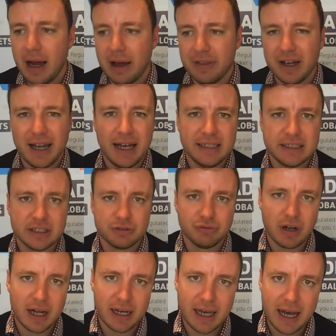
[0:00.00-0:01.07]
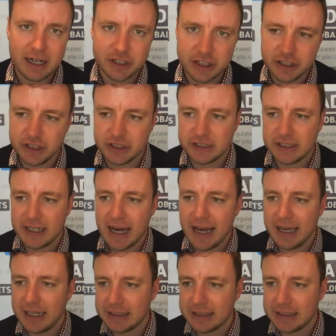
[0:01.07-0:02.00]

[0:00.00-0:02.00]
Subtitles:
and the latest rally actually just today